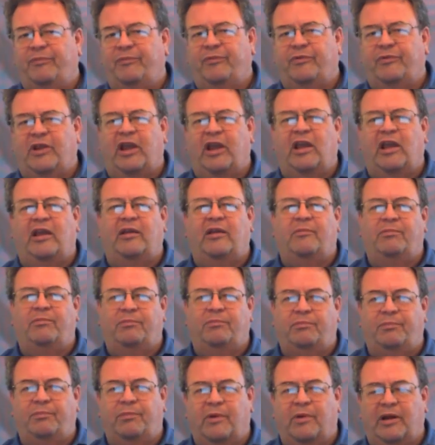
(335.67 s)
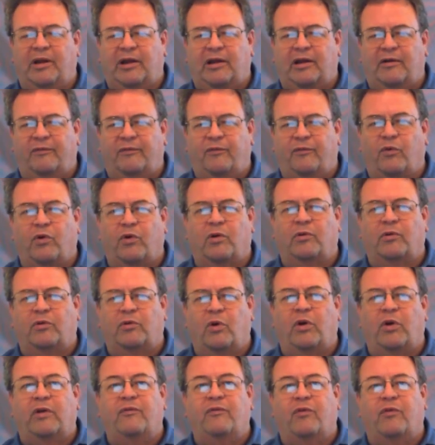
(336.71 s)
day for
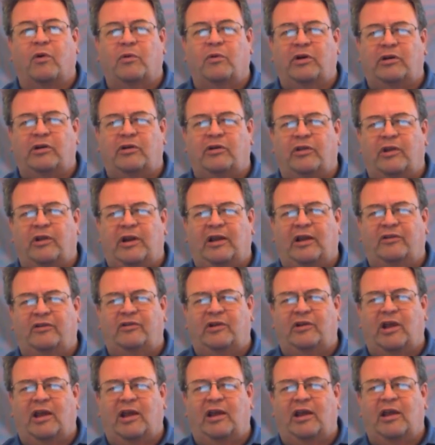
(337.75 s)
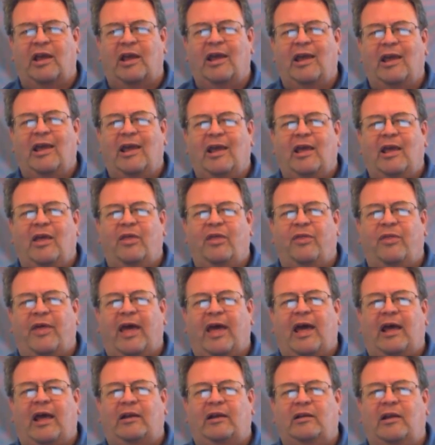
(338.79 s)
going forward into the next day,
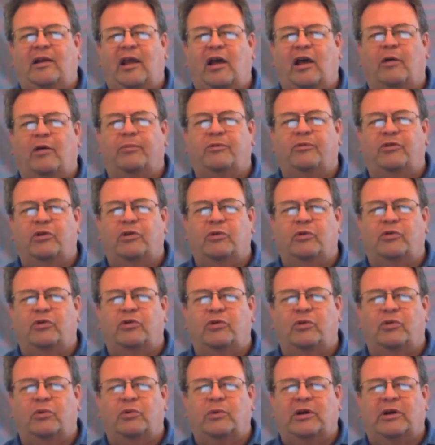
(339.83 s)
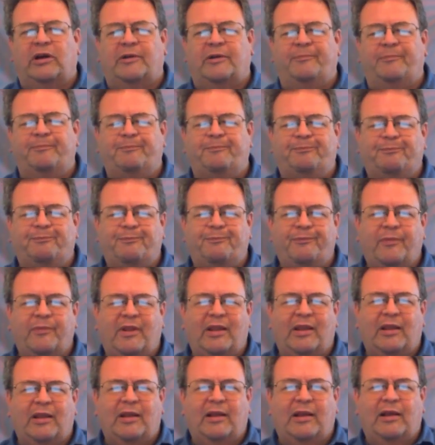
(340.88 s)
that helps you to
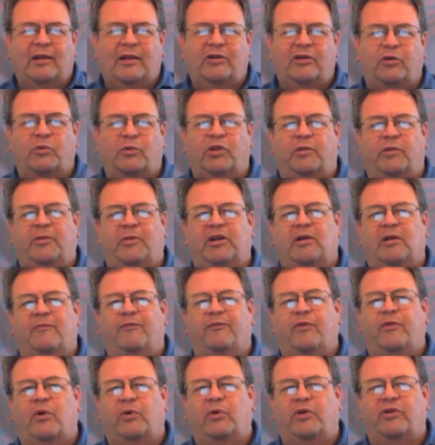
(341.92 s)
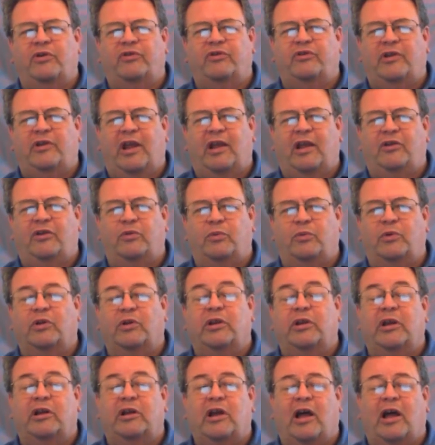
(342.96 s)
really become focused and to
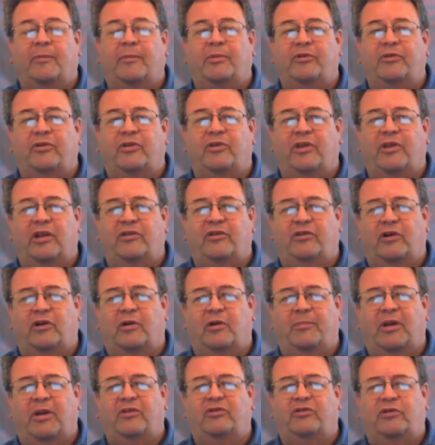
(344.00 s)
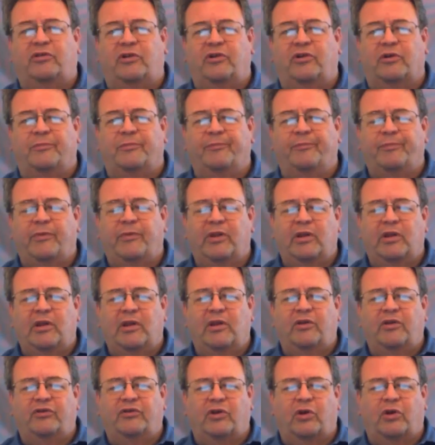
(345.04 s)
really accomplish the things that are best to do.
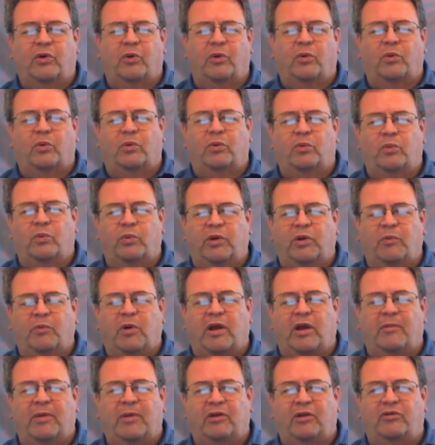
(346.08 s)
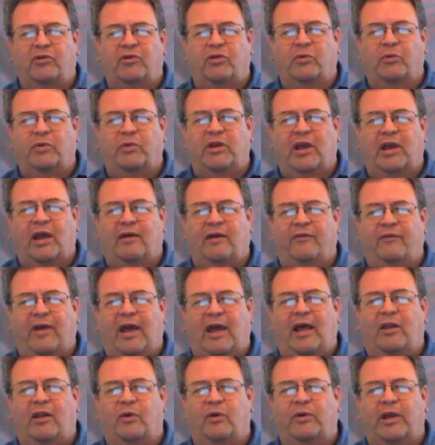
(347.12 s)
So we want to make sure that we have
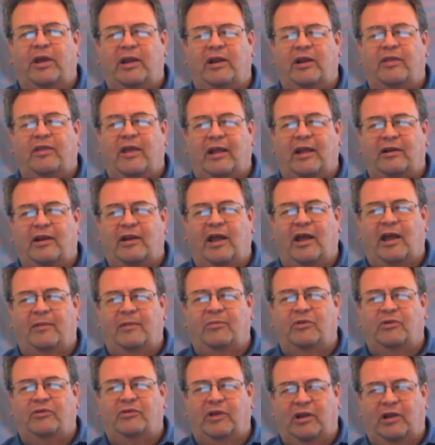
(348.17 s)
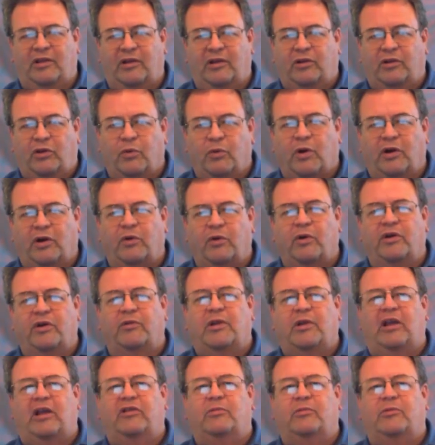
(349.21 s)
allocated that time to say that you are going to
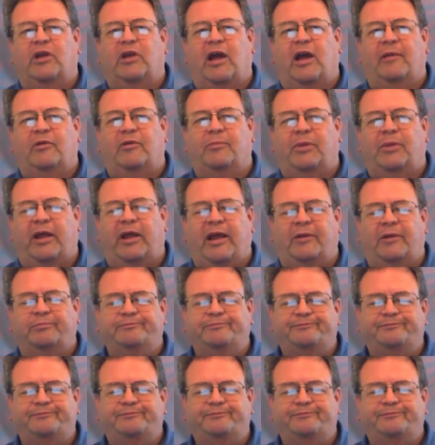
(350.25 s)
take some time to plan.